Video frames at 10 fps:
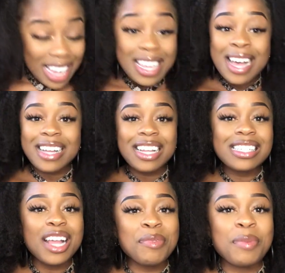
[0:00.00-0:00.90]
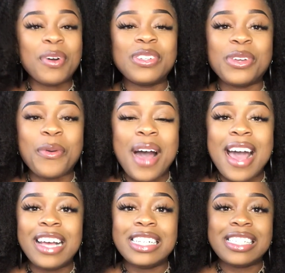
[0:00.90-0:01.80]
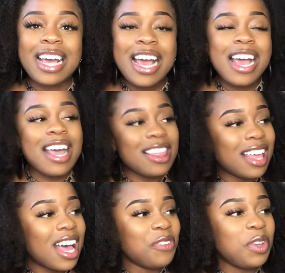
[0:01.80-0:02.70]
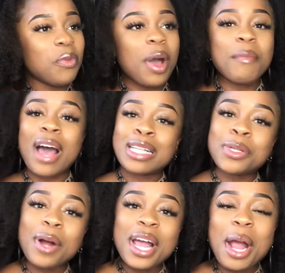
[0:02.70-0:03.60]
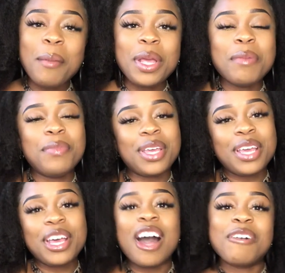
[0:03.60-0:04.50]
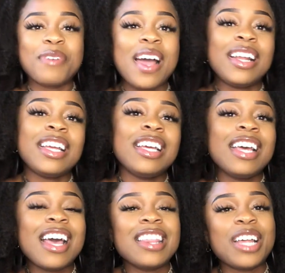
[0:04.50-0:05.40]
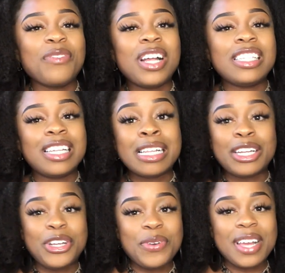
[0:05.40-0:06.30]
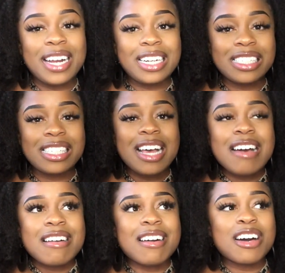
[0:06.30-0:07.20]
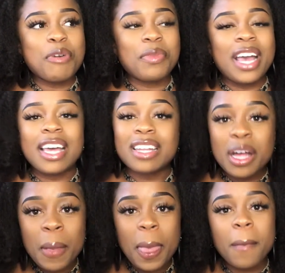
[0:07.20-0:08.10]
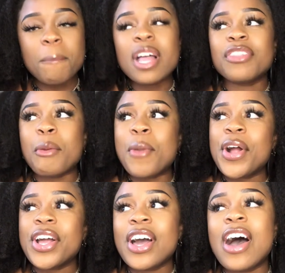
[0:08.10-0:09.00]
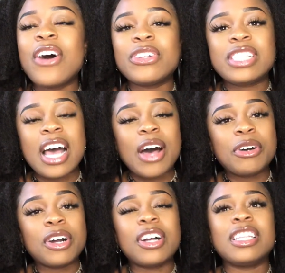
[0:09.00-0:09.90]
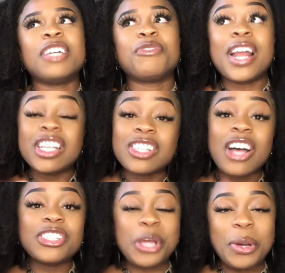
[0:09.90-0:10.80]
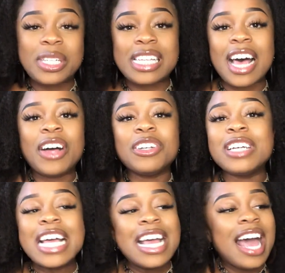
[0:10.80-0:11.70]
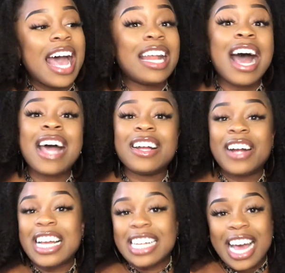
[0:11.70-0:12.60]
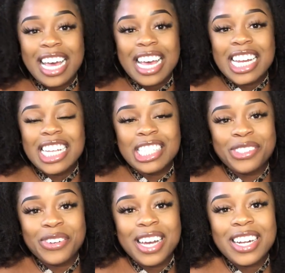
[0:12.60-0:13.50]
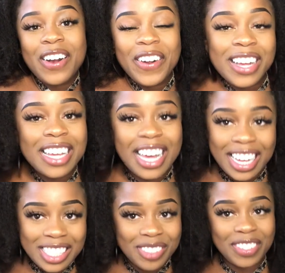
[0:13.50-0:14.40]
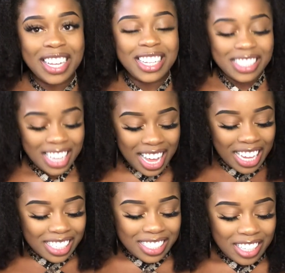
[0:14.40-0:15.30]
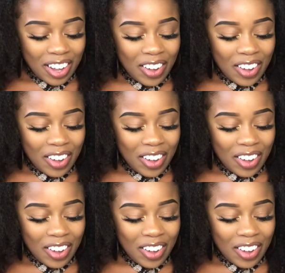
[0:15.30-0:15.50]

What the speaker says: Yeah, that's how the proposal went. And then we went back to our Airbnb, got ready, and then went to the New Year's gala at the Marriott Hotel, or the Renaissance Hotel, and had a great night and enjoyed our engagement. So